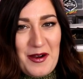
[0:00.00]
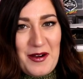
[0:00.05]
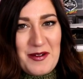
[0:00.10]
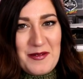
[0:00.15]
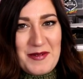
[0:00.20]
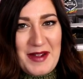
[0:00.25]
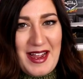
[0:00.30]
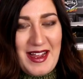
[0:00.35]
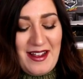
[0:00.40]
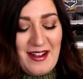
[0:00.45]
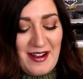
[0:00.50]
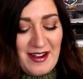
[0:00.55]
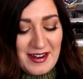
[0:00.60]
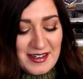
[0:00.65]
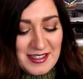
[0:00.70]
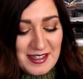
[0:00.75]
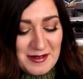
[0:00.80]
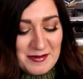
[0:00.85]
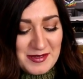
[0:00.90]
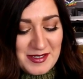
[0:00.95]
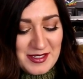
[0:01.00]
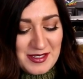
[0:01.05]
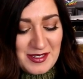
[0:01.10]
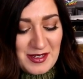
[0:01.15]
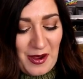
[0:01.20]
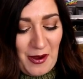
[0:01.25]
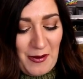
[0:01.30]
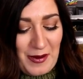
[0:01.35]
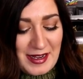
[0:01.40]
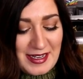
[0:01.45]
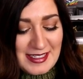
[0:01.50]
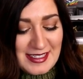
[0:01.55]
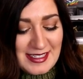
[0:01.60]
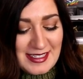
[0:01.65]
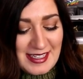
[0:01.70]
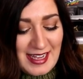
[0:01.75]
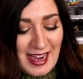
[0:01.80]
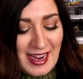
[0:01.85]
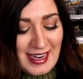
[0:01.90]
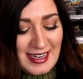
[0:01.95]
Oh my gosh, I'm so
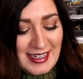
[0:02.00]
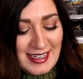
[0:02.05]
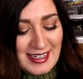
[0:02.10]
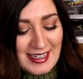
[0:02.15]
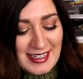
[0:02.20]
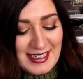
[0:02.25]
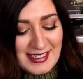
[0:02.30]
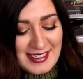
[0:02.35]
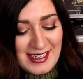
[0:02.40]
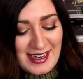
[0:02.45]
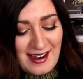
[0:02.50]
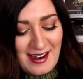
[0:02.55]
excited.